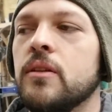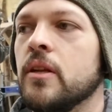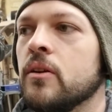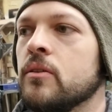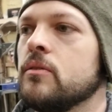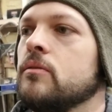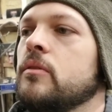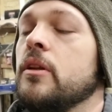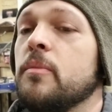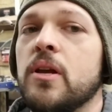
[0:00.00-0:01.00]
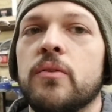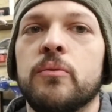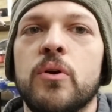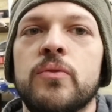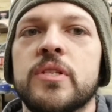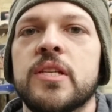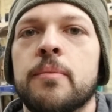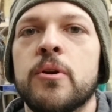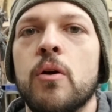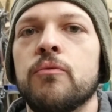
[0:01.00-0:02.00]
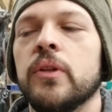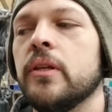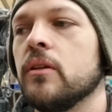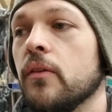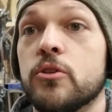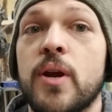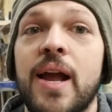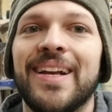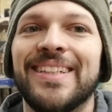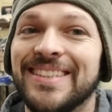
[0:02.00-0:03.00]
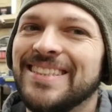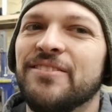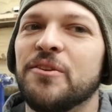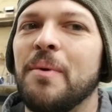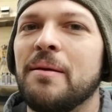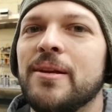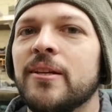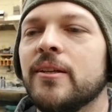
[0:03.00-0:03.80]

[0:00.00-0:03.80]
you know, it'll be on the road this summer, hopefully, on the track even, maybe.